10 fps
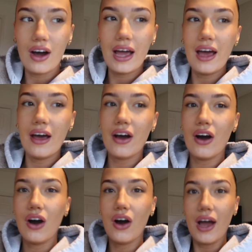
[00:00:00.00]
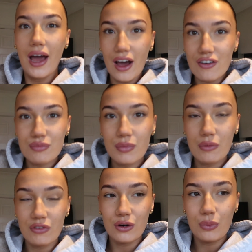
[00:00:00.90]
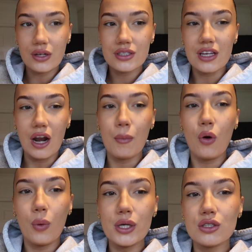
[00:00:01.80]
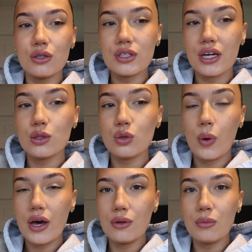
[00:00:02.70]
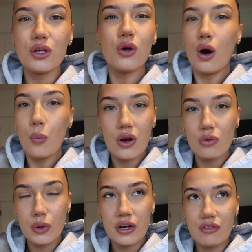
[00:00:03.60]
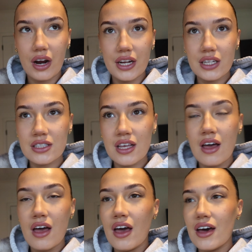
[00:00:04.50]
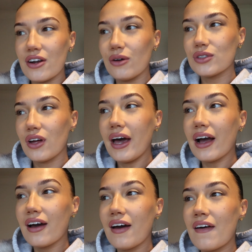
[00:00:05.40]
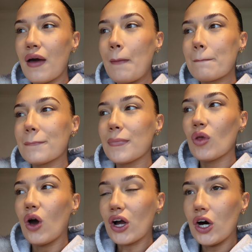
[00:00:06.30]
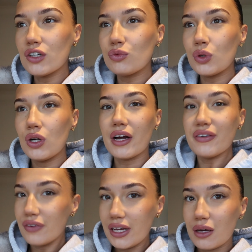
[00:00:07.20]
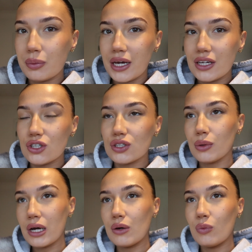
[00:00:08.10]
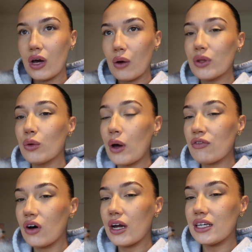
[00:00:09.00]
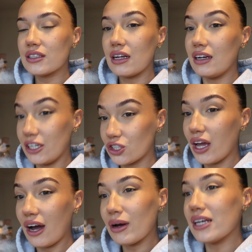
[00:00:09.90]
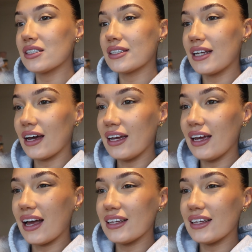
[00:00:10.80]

I. I have my real ones and I'm always too scared to wear them. You can't wear them when it rains. And I was like, I kind of want like a fake pair just so I can wear when the weather is literally how it is today.